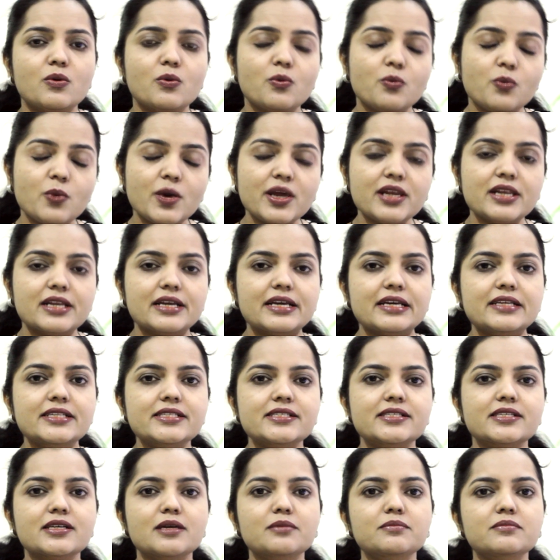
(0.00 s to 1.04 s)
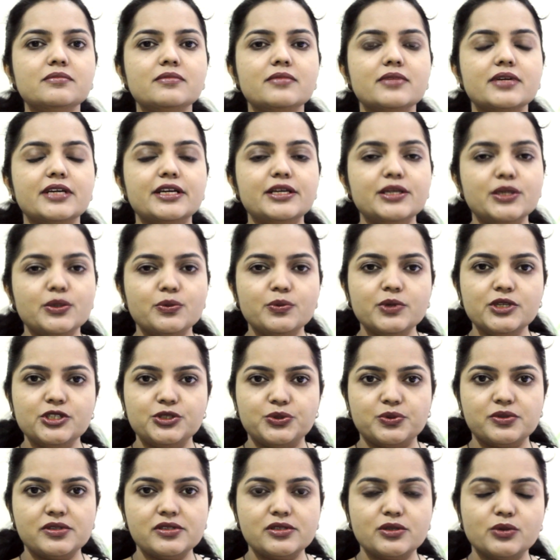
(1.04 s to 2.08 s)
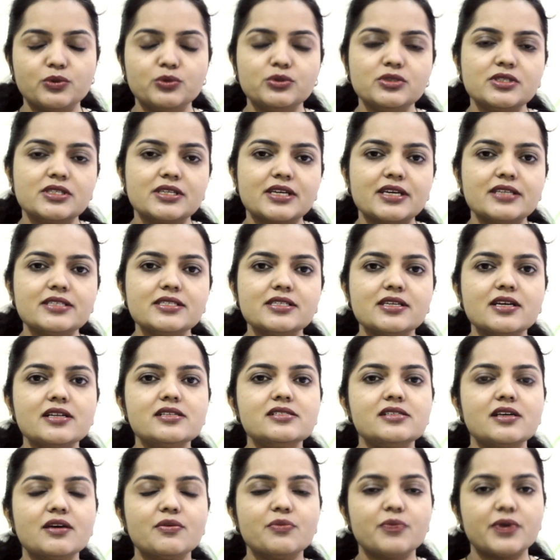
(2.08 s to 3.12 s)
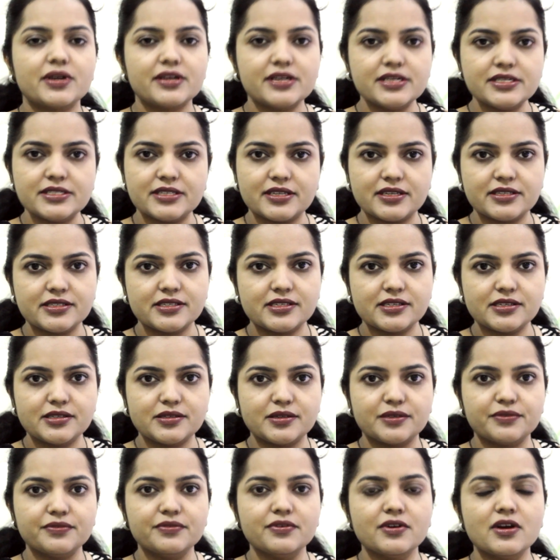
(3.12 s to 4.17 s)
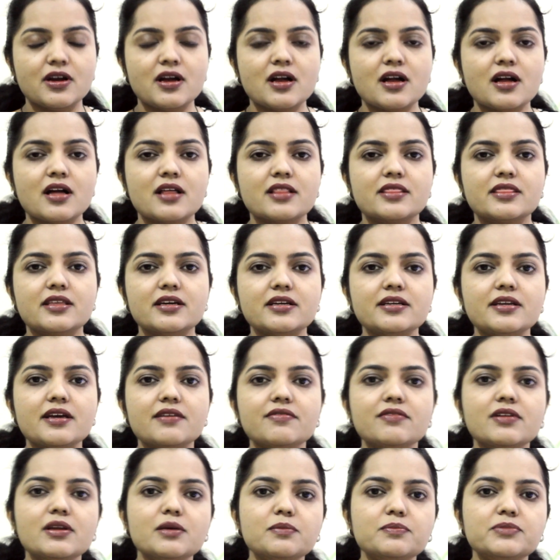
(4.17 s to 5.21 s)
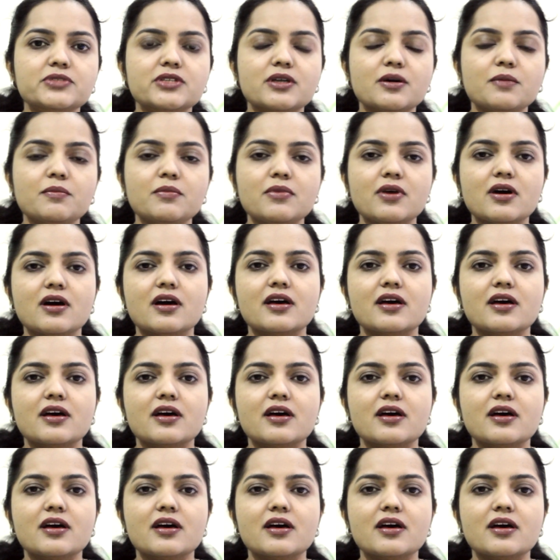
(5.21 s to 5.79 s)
Well, in some individuals whose skin cells are very sensitive, they develop some